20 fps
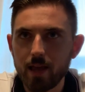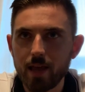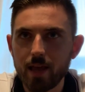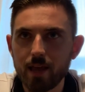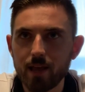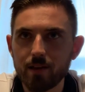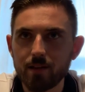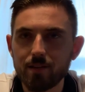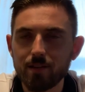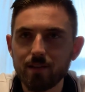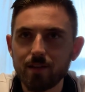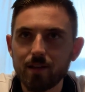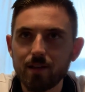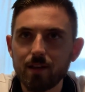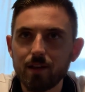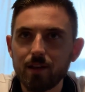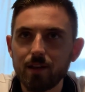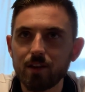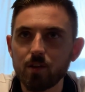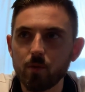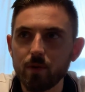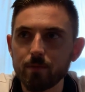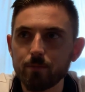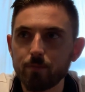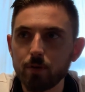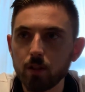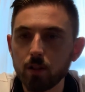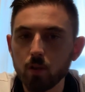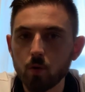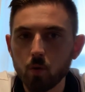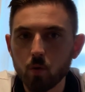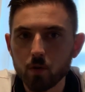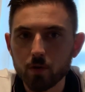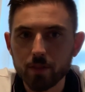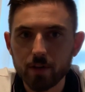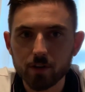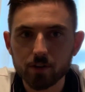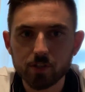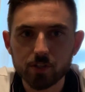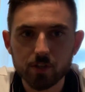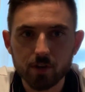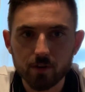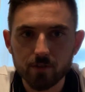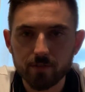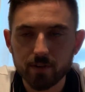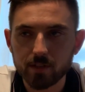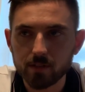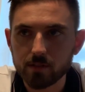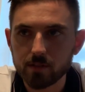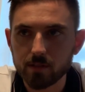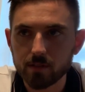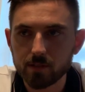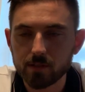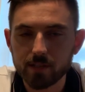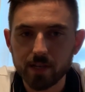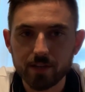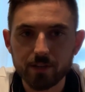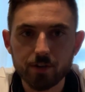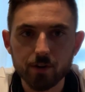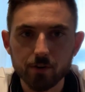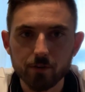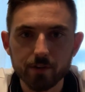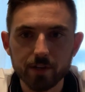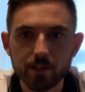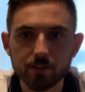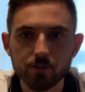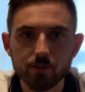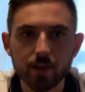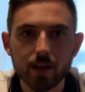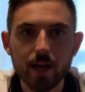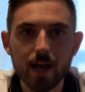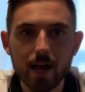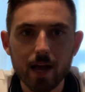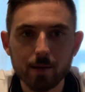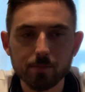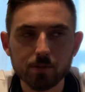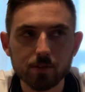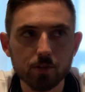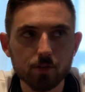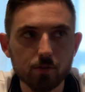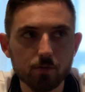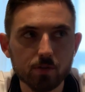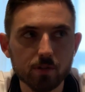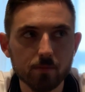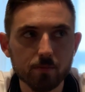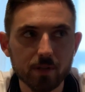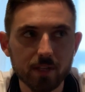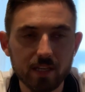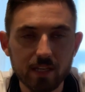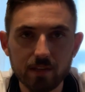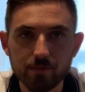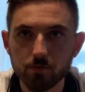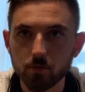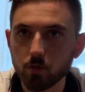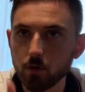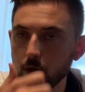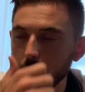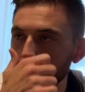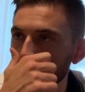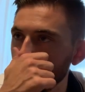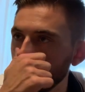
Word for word: and you know implore their servants, the centurions or the cops, to do something evil.